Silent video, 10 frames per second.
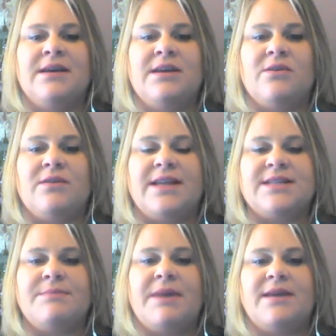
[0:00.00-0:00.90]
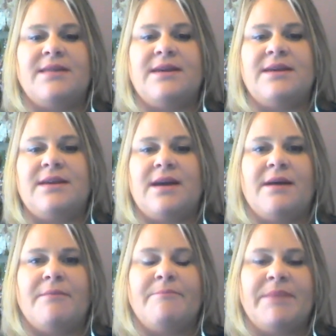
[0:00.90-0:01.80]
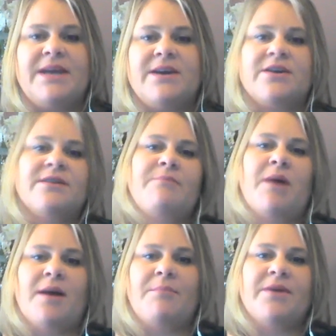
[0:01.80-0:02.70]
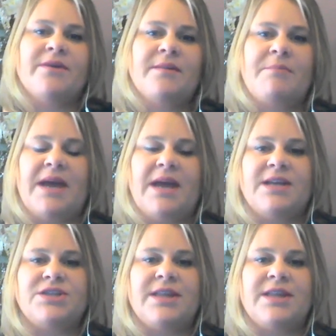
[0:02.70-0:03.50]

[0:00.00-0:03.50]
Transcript: you know, let's make the beaker pop out of the page.